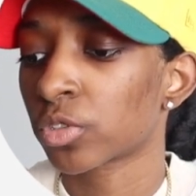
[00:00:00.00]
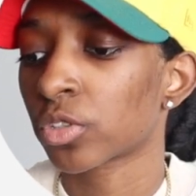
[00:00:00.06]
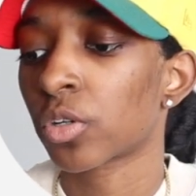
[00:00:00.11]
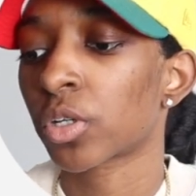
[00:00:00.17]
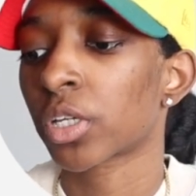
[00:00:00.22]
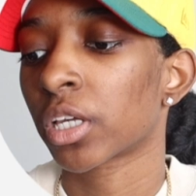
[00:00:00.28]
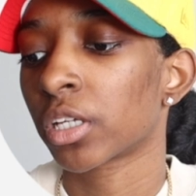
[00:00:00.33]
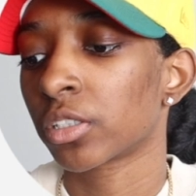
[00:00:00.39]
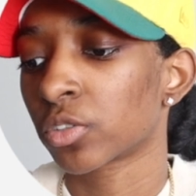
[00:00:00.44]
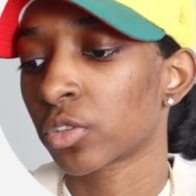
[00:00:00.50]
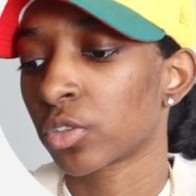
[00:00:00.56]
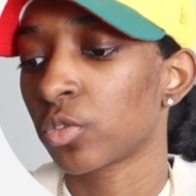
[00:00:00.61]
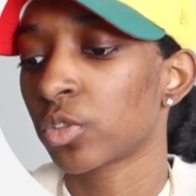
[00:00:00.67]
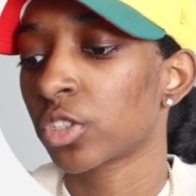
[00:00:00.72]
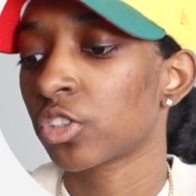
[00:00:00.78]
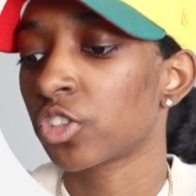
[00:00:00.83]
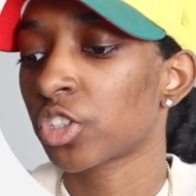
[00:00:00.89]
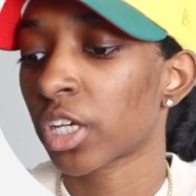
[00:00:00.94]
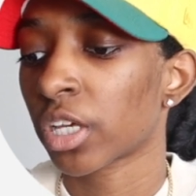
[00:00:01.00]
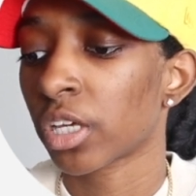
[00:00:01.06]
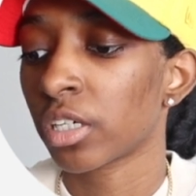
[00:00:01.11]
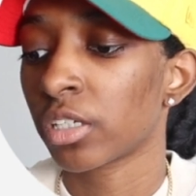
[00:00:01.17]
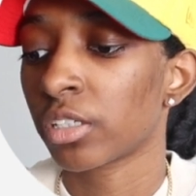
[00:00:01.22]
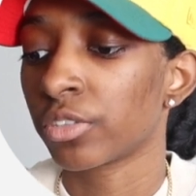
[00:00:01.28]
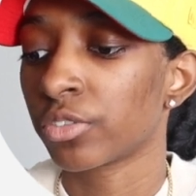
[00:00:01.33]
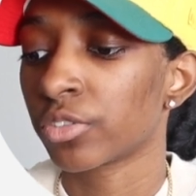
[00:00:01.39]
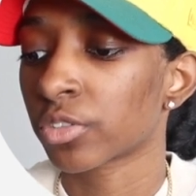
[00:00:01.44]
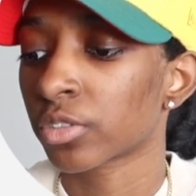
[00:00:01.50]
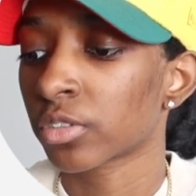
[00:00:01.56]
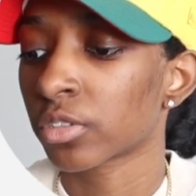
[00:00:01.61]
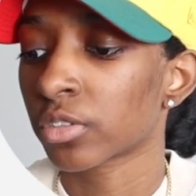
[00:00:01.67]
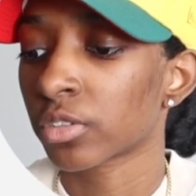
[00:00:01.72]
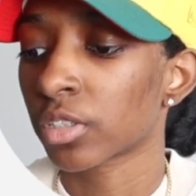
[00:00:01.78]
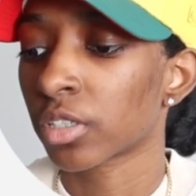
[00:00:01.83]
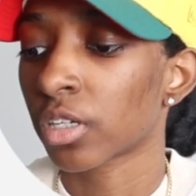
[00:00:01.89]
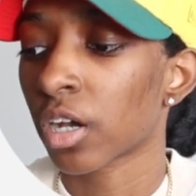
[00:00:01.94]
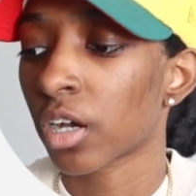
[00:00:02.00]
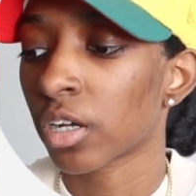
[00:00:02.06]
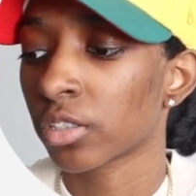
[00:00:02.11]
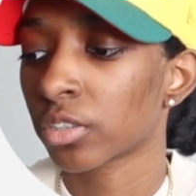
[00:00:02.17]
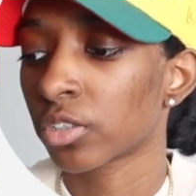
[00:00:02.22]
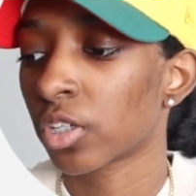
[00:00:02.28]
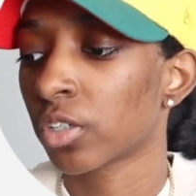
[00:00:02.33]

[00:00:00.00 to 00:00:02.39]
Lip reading: Okay, so you can change the color